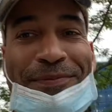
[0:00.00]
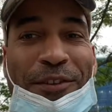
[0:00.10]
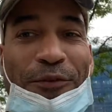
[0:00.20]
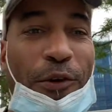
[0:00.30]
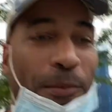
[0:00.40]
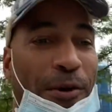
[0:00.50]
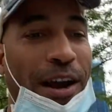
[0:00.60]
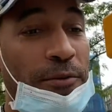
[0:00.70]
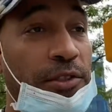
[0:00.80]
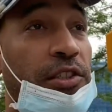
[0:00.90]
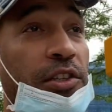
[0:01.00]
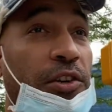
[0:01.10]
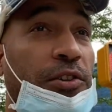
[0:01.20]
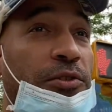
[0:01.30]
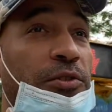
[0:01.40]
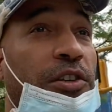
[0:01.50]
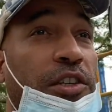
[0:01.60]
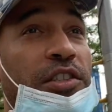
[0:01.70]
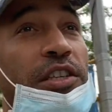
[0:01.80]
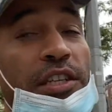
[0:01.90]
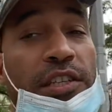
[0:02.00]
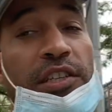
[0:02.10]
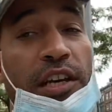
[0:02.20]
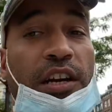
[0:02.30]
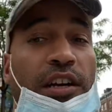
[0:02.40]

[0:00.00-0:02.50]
four more hours to go. You're gonna see us. Uh...